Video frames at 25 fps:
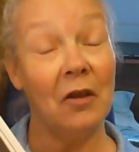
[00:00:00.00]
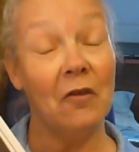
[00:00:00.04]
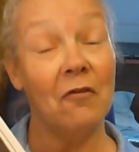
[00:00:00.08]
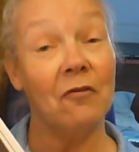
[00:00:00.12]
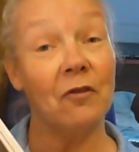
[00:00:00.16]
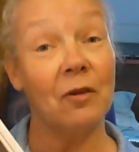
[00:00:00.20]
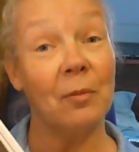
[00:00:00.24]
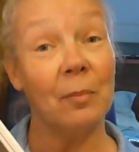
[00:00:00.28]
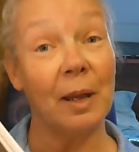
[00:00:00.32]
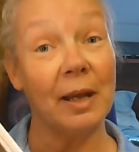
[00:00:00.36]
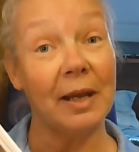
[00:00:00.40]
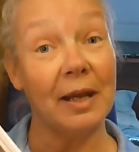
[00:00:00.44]

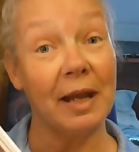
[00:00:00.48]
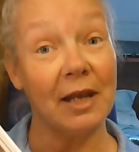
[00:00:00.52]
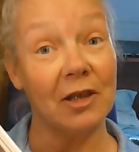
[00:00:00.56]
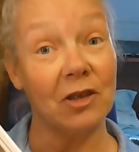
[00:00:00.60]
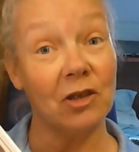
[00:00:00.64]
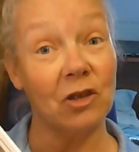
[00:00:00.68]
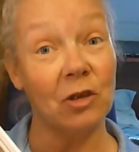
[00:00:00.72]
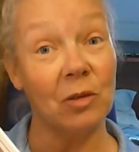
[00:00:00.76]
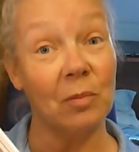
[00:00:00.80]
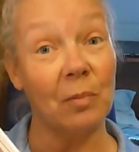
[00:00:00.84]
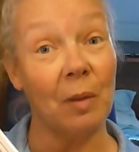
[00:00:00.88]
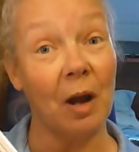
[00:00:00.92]
for my
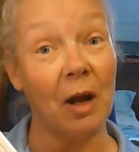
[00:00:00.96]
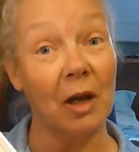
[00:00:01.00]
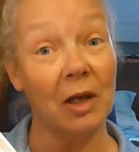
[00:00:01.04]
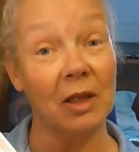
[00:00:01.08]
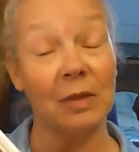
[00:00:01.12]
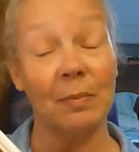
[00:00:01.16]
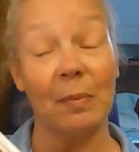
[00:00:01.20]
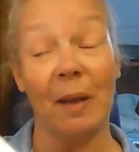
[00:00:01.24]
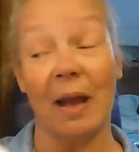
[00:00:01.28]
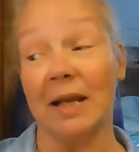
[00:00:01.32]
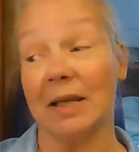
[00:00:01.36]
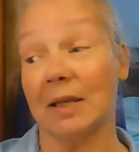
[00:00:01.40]
national
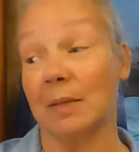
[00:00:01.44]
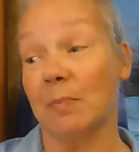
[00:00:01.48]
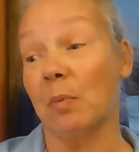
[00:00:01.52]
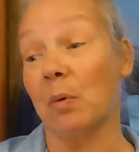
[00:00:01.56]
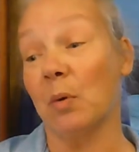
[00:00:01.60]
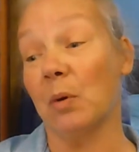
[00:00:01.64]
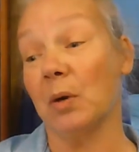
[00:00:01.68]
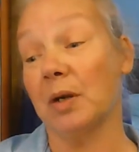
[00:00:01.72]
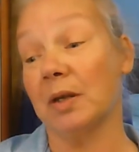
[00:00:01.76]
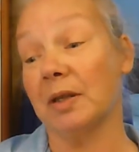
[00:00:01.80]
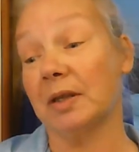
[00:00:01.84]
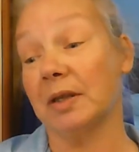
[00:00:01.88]
parks
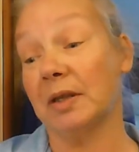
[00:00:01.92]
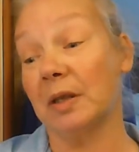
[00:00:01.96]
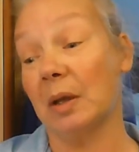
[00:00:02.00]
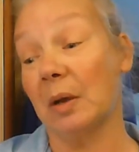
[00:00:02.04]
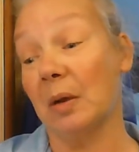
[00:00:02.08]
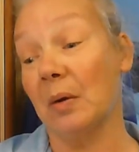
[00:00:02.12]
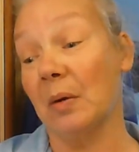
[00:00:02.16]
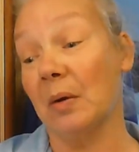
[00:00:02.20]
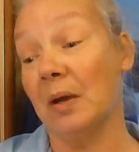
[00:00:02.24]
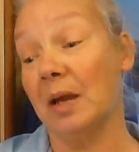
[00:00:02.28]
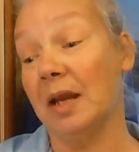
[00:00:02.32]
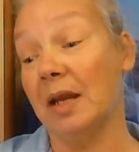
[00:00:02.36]
passport.
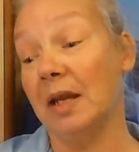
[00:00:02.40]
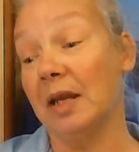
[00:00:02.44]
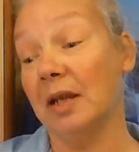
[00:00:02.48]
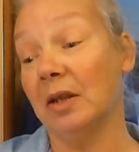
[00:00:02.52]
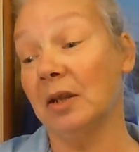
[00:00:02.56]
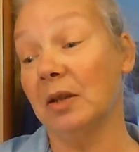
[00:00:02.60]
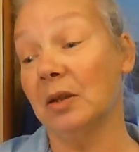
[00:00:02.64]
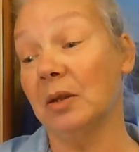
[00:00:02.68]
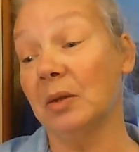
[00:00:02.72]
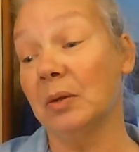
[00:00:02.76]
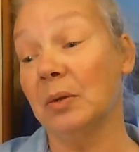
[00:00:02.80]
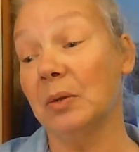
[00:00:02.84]
So it
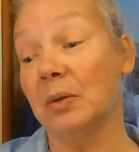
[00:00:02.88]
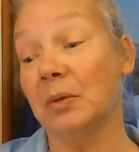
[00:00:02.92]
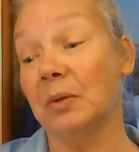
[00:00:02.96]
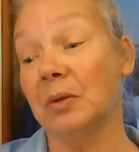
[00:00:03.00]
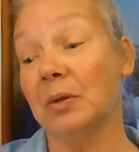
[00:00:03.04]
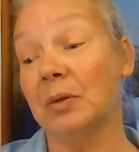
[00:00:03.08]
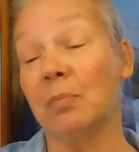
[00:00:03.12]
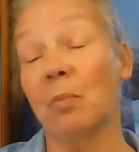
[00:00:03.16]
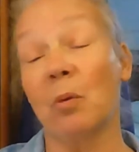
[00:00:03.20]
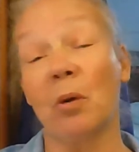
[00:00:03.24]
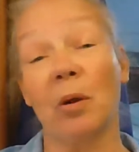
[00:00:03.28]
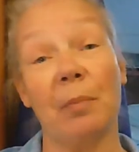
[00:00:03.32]

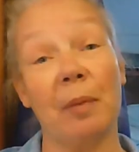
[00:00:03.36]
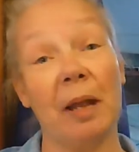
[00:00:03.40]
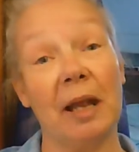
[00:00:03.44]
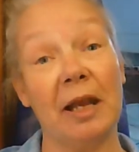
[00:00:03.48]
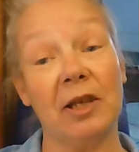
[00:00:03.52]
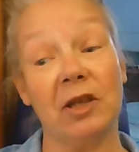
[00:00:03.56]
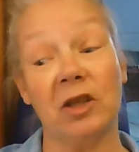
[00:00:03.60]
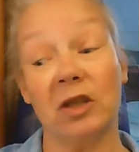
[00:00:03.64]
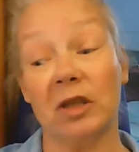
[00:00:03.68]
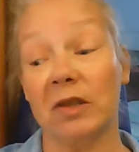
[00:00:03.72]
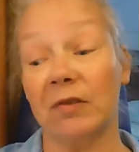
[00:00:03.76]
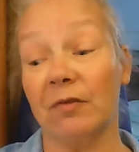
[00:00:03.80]
includes more
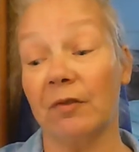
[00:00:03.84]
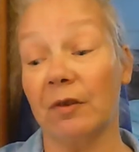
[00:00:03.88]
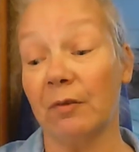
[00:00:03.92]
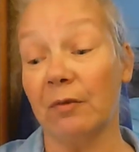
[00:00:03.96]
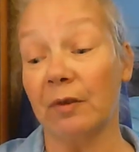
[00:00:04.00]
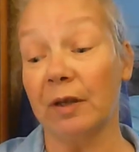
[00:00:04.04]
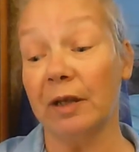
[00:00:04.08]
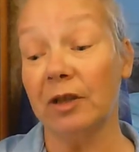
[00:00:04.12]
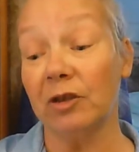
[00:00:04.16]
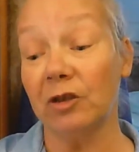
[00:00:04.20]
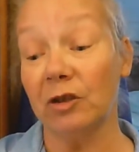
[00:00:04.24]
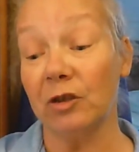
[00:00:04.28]
pages for
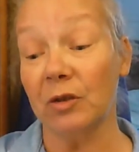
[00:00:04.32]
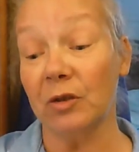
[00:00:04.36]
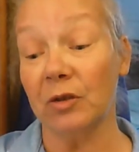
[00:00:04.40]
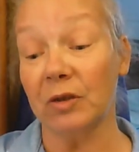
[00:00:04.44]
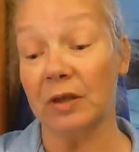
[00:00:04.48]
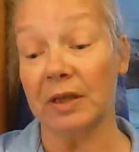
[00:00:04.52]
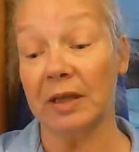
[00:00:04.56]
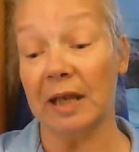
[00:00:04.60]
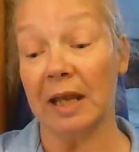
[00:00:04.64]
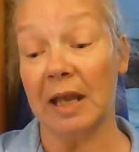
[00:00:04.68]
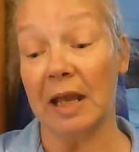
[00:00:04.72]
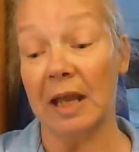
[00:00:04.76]
regional
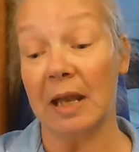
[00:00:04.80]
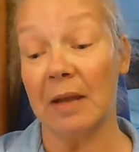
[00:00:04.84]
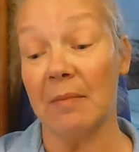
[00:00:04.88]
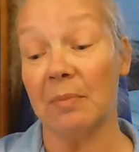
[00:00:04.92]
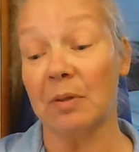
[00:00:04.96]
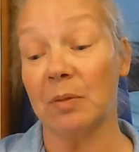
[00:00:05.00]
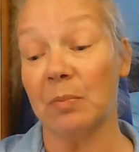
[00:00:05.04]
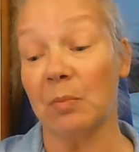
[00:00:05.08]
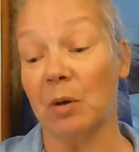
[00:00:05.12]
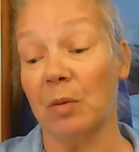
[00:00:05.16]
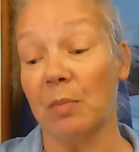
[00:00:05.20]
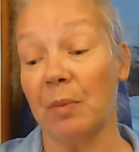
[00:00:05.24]

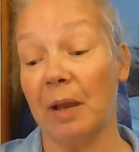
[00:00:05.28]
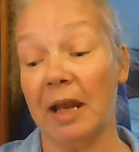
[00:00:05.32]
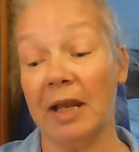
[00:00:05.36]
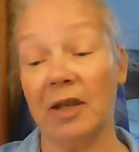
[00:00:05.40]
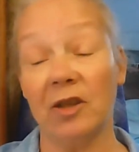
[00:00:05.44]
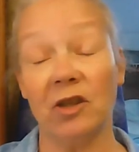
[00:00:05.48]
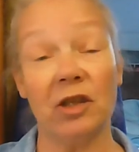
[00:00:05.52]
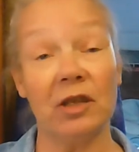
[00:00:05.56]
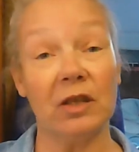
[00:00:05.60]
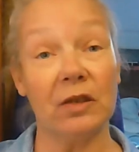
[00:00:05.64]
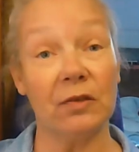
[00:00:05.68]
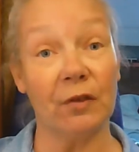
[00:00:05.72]
stamps, more
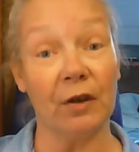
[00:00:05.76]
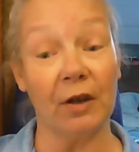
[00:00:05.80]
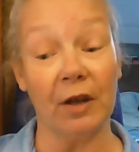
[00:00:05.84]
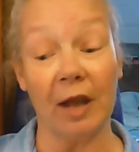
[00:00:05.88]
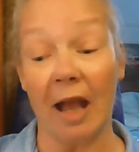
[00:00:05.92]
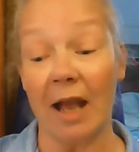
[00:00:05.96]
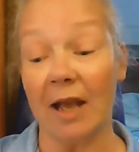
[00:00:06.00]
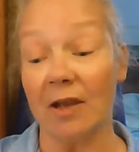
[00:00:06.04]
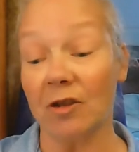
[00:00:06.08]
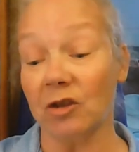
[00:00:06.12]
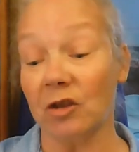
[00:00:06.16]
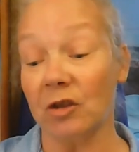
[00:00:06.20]
pages for
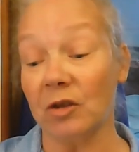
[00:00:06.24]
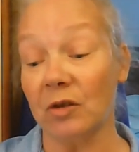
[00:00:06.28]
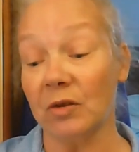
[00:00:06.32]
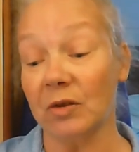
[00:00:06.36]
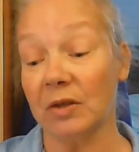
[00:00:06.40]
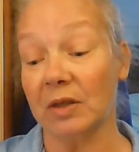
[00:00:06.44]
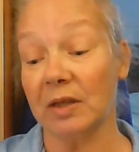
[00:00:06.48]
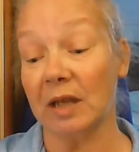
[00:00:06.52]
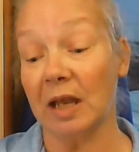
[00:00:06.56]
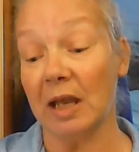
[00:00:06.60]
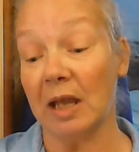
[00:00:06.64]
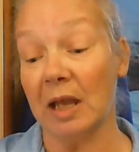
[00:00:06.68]
national
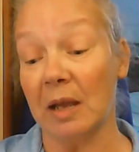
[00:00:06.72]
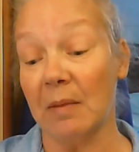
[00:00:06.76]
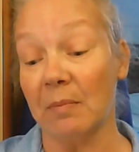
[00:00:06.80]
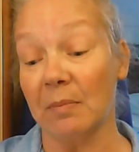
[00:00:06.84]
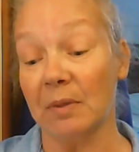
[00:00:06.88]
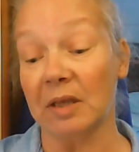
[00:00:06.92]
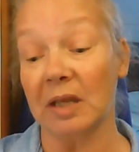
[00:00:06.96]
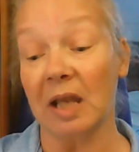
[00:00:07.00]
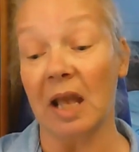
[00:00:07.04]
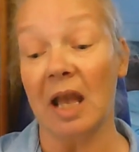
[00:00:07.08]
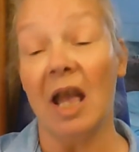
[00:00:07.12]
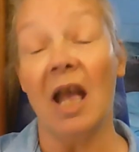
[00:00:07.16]

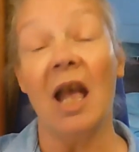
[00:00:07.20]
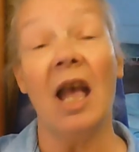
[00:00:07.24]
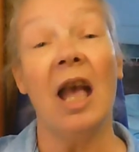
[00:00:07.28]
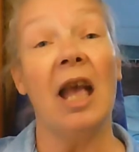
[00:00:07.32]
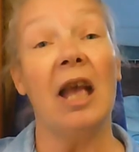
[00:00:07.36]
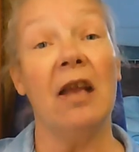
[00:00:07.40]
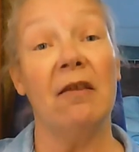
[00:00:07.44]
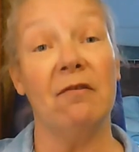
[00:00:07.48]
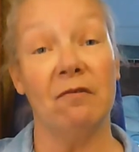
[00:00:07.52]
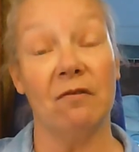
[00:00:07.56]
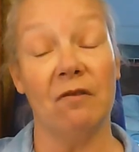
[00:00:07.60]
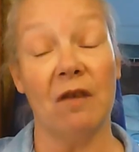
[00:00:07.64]
stamps,
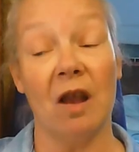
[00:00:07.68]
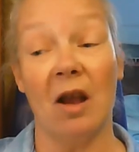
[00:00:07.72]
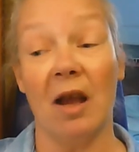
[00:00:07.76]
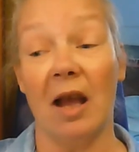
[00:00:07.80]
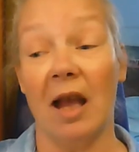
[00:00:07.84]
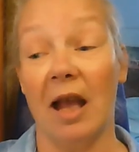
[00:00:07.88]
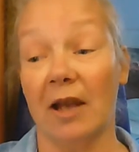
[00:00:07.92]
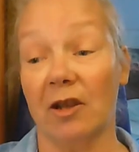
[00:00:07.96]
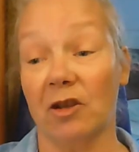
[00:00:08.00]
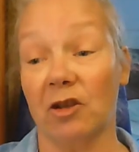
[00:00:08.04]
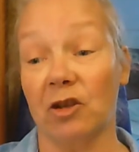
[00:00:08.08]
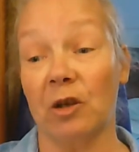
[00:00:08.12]
and
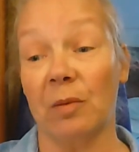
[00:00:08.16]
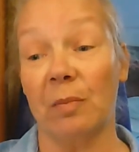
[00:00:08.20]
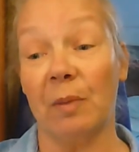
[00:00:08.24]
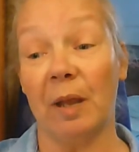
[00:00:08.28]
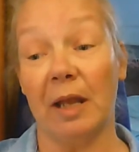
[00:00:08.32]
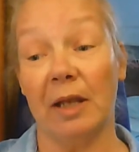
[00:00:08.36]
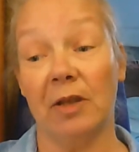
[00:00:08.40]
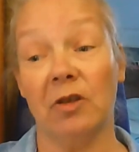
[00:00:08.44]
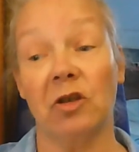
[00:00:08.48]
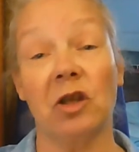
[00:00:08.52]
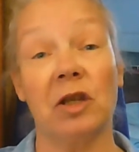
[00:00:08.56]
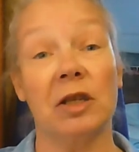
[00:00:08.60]
extra
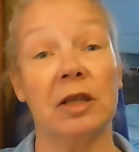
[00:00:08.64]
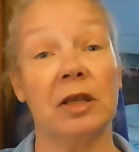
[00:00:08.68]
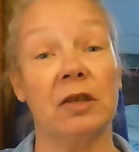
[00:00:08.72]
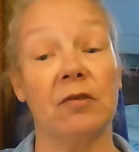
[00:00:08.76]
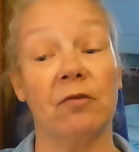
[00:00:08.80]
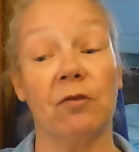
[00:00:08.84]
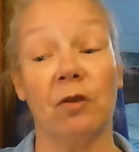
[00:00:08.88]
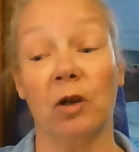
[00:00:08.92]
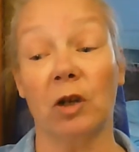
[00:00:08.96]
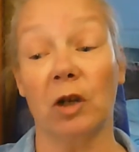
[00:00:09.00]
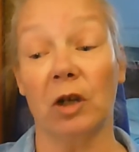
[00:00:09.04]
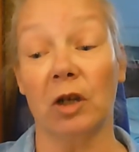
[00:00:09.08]
pages
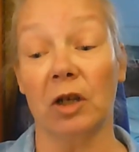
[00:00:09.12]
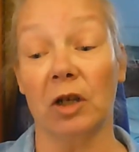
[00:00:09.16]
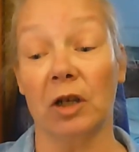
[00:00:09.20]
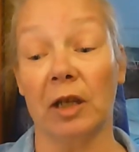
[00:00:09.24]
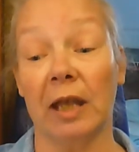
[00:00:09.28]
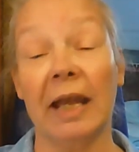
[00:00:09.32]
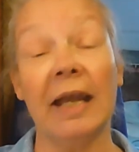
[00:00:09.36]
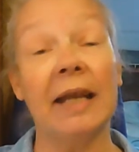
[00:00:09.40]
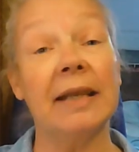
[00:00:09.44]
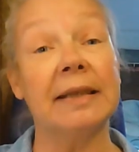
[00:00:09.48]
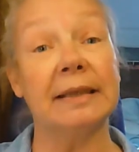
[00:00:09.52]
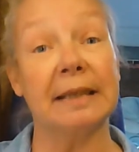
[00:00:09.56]
for
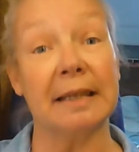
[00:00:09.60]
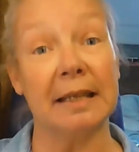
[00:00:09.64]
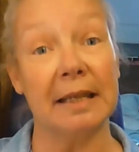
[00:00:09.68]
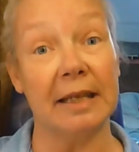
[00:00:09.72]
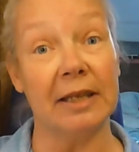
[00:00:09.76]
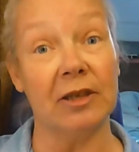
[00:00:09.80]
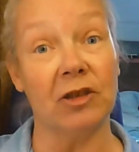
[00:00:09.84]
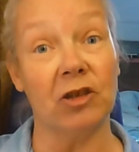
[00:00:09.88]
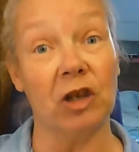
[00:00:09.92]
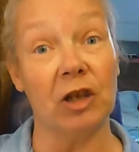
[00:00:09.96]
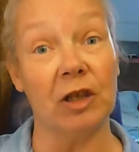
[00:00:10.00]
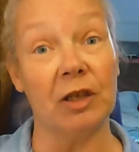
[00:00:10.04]

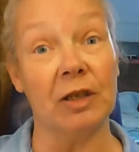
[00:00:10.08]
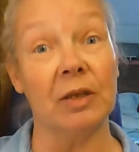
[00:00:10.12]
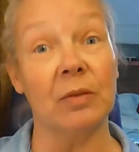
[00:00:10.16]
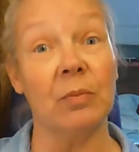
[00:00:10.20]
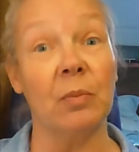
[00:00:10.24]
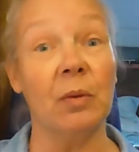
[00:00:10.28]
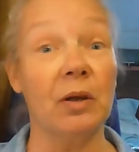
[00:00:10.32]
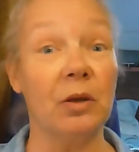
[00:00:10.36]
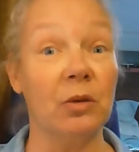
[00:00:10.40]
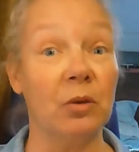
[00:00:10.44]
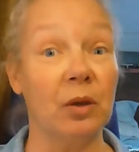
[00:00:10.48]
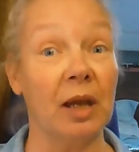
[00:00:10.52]
cancellations
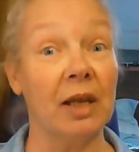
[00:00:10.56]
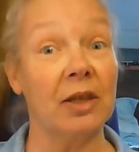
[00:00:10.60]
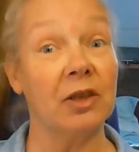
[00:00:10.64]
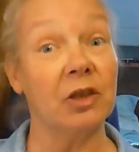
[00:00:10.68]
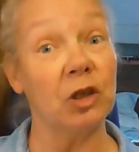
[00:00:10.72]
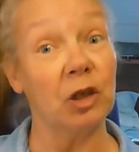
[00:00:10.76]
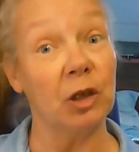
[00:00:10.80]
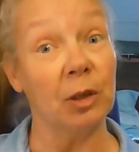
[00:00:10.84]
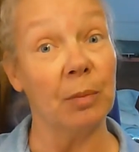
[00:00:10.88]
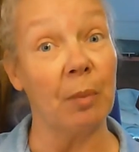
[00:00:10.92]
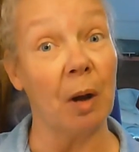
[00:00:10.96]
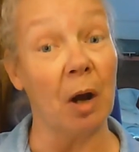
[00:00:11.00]
when you get
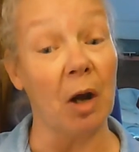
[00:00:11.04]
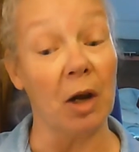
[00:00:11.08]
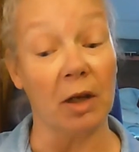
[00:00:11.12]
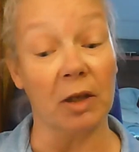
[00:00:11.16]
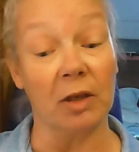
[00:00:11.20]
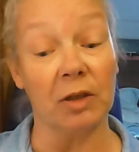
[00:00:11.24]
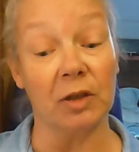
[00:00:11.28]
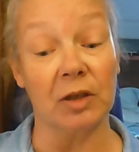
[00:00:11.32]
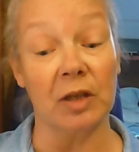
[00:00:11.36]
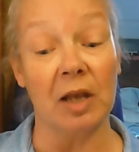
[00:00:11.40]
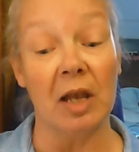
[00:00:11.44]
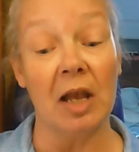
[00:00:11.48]
to your
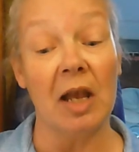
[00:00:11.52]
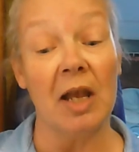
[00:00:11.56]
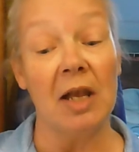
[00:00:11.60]
parks.